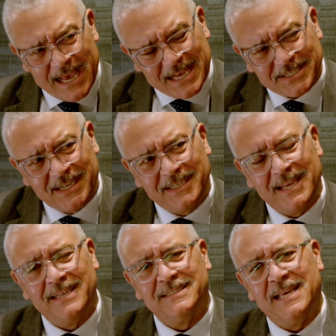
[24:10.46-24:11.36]
Yes,
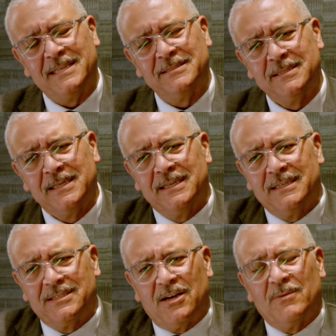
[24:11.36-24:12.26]
and
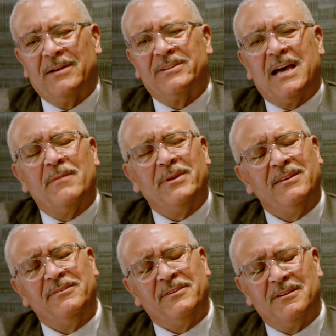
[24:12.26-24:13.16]
talk about
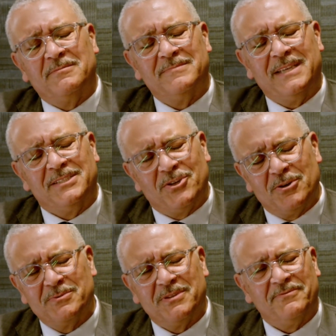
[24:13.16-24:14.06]
NAMI in
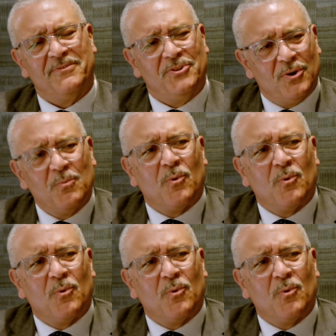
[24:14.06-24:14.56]
terms of your